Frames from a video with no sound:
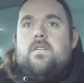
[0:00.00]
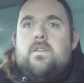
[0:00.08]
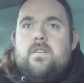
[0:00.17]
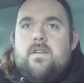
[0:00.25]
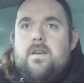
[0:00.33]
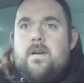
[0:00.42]

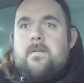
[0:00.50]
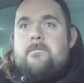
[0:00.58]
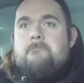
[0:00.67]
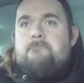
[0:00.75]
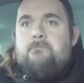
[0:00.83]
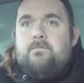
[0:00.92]
yeah.
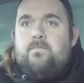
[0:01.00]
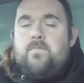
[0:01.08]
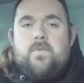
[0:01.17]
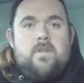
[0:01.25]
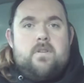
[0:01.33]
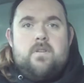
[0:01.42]

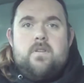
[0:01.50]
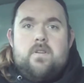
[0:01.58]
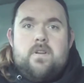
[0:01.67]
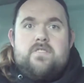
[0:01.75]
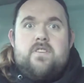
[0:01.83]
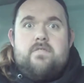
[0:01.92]

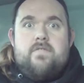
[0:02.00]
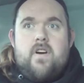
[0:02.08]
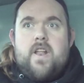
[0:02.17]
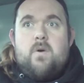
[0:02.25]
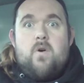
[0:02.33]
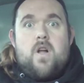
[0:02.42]
Let's go
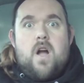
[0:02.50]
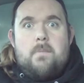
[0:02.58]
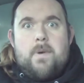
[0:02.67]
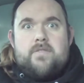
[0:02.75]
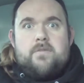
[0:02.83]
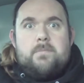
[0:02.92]
find out what car
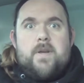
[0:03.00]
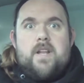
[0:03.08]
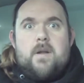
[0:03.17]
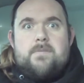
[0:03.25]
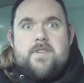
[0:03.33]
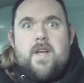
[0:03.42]
parts I'm
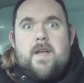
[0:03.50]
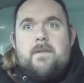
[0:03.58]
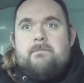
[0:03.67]
picking up.